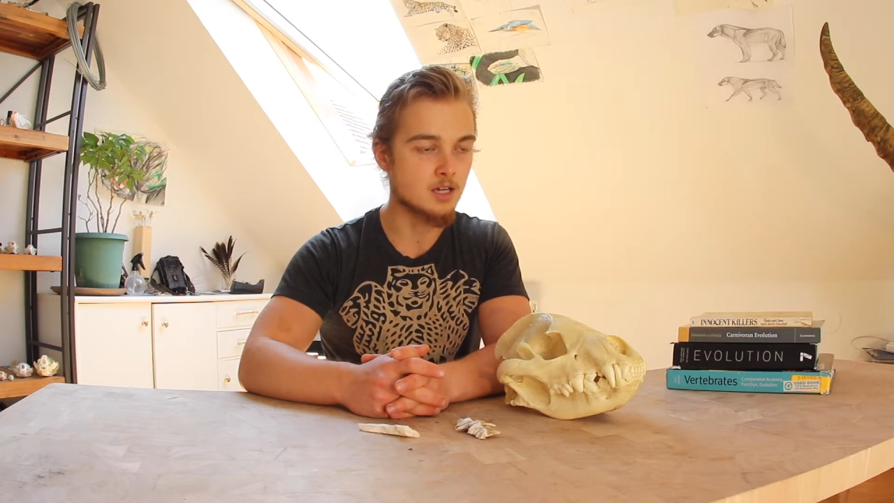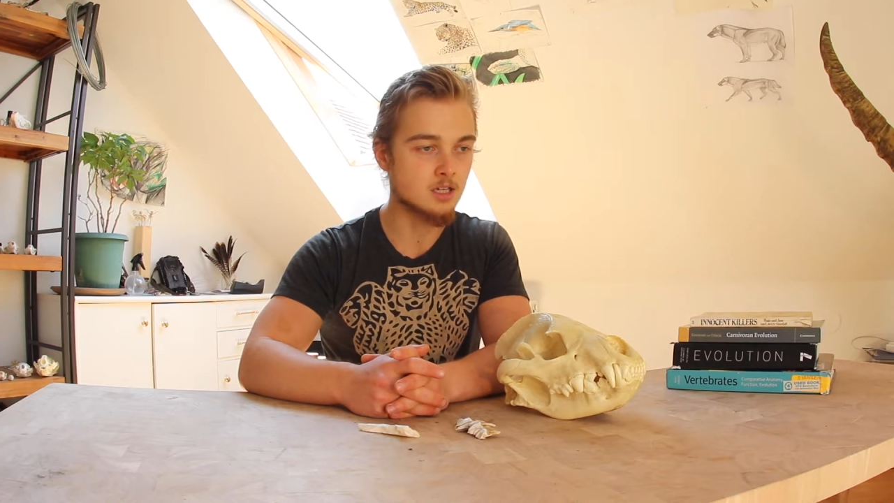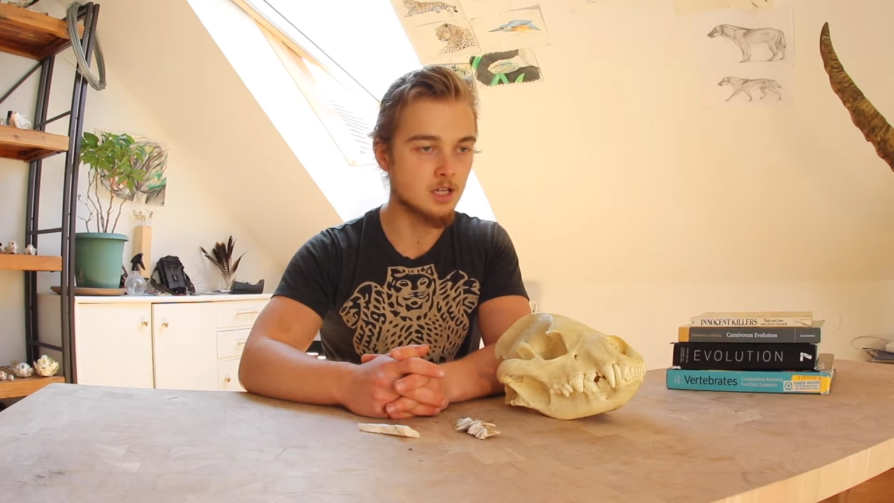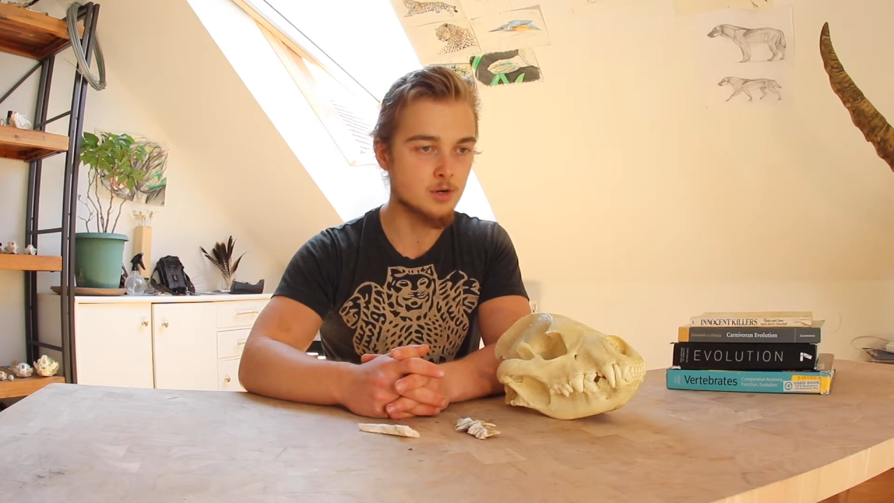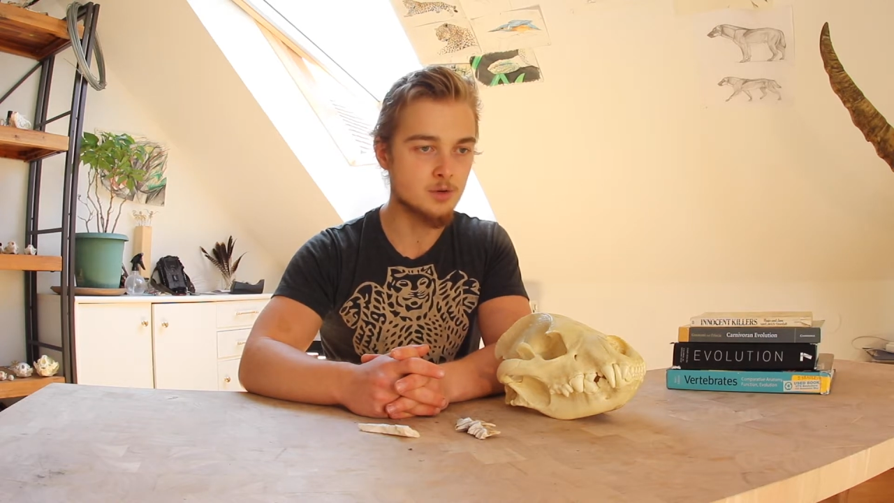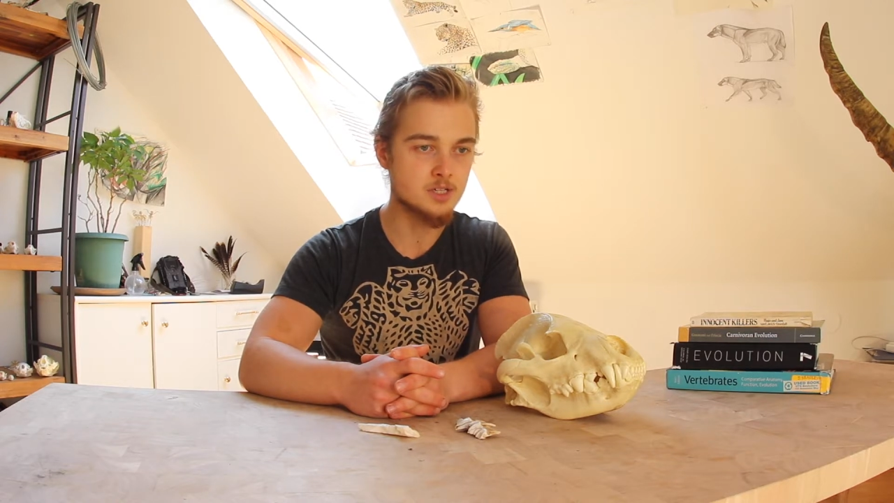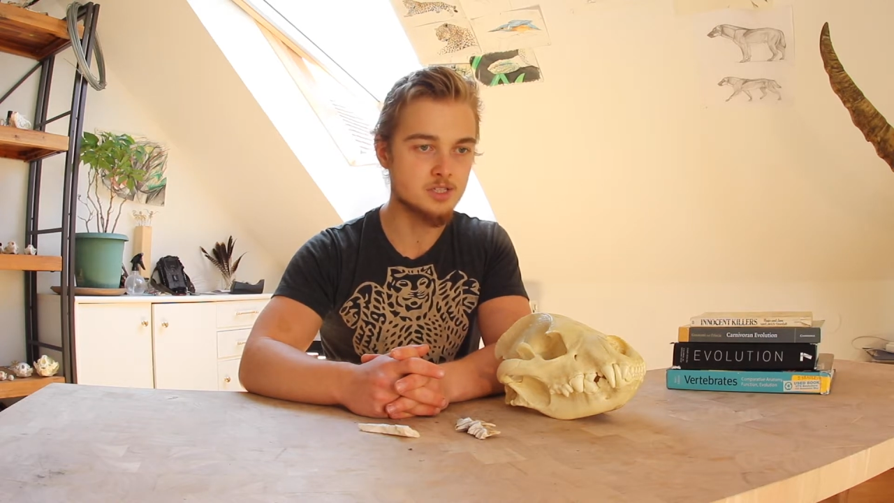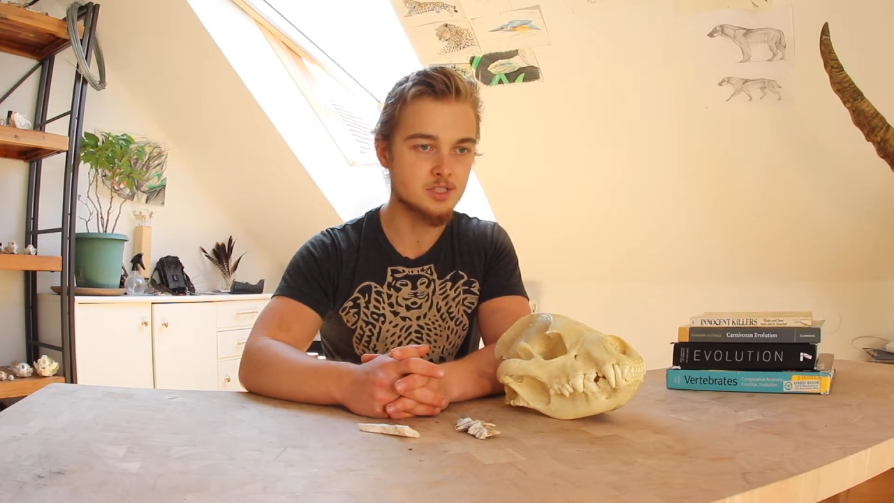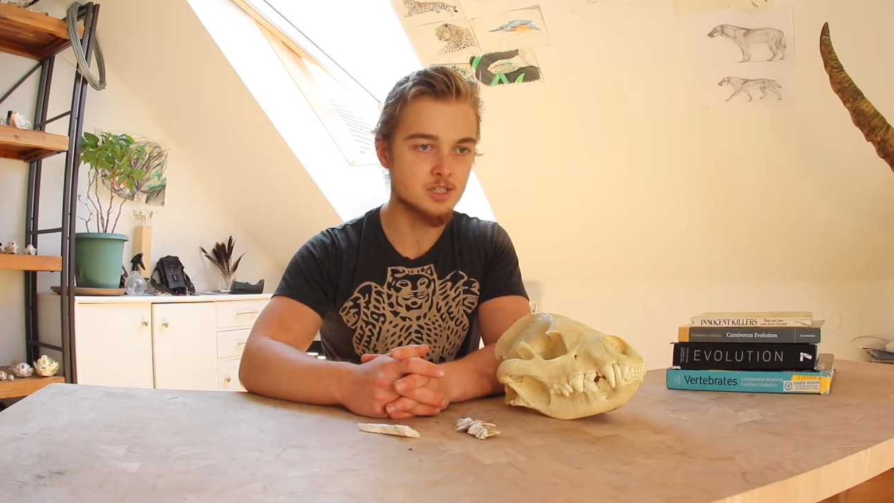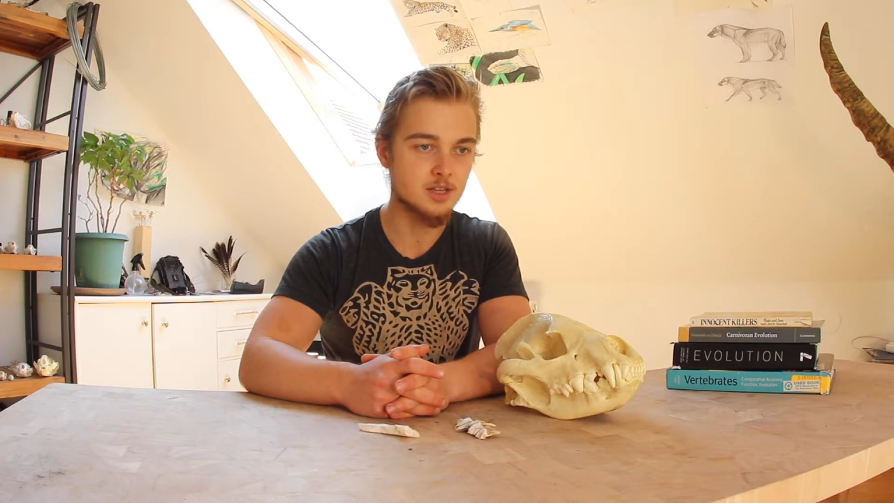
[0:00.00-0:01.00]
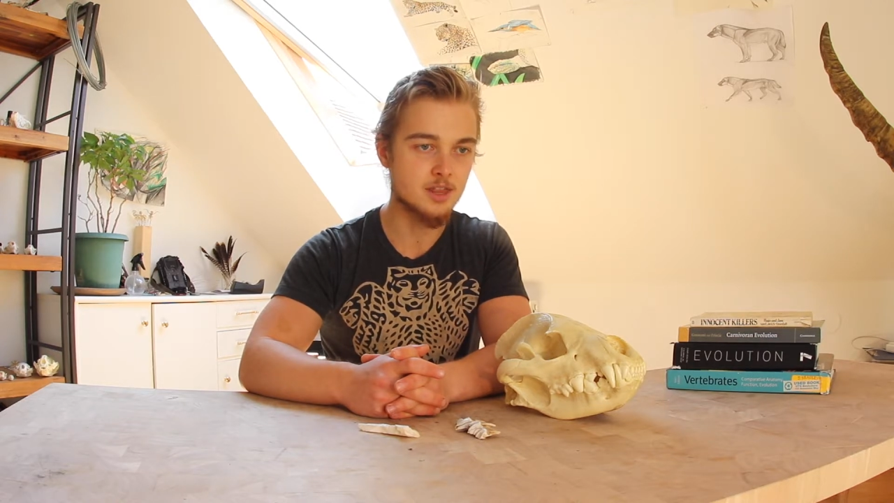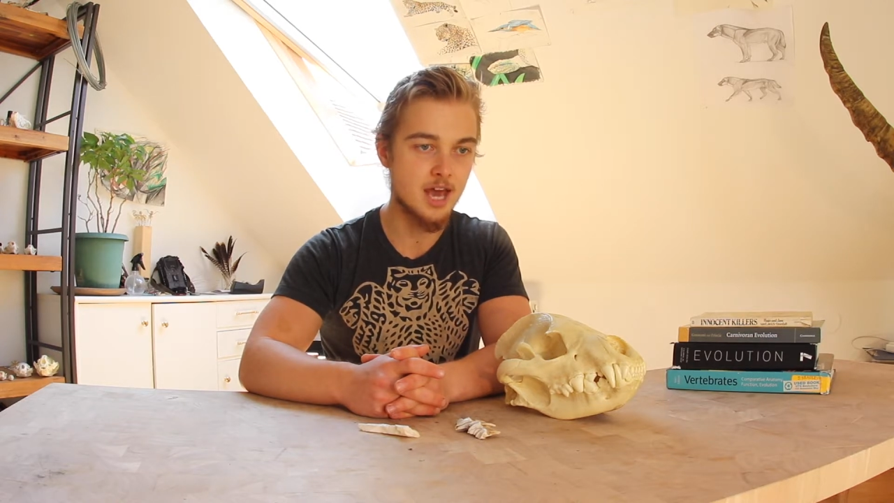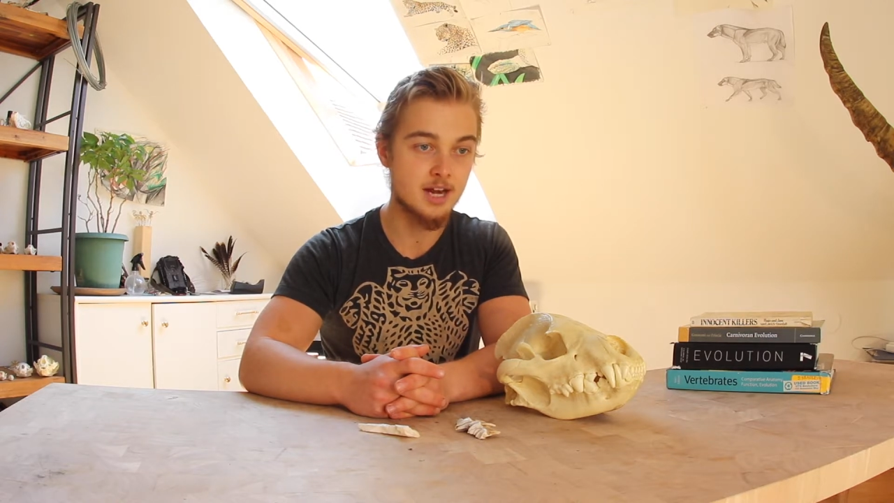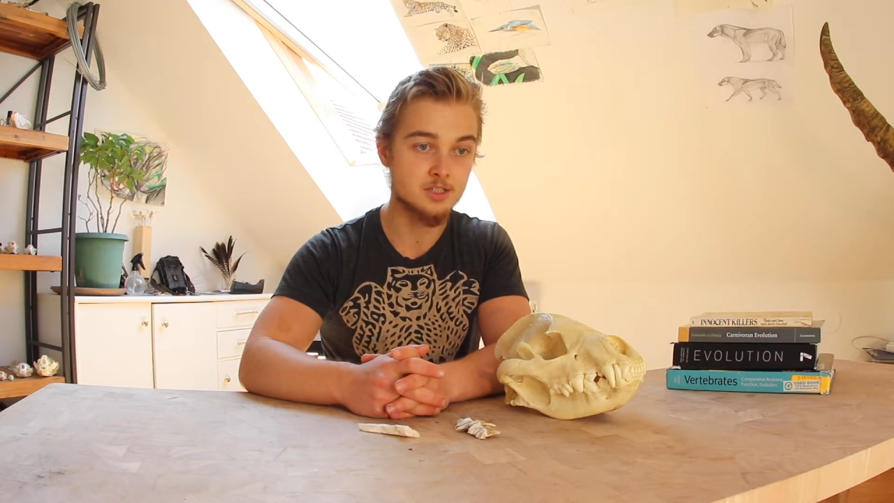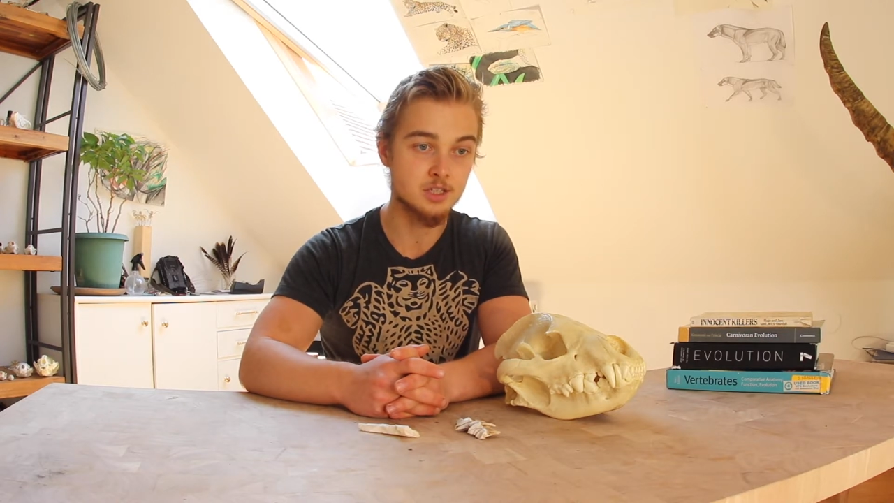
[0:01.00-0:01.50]
clitoris
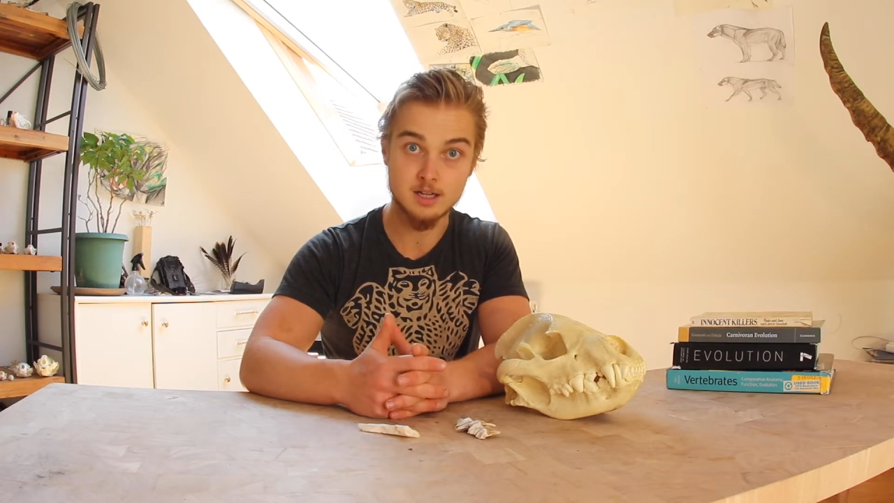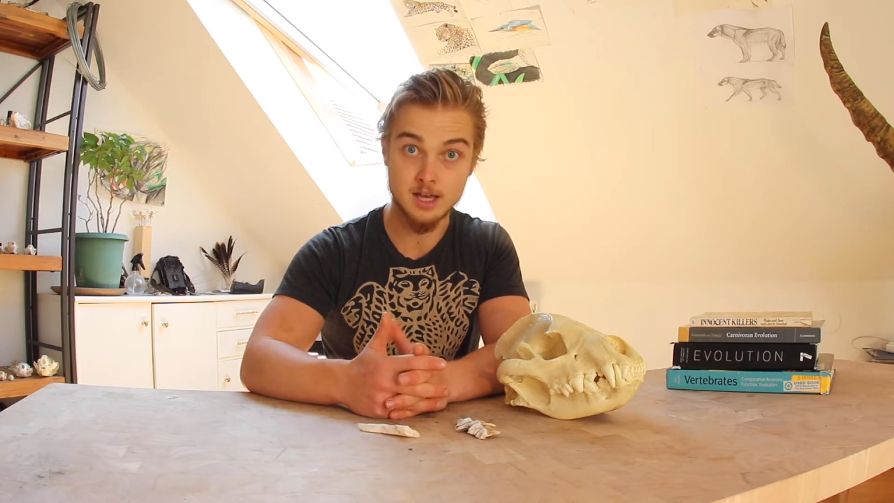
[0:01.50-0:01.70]
that is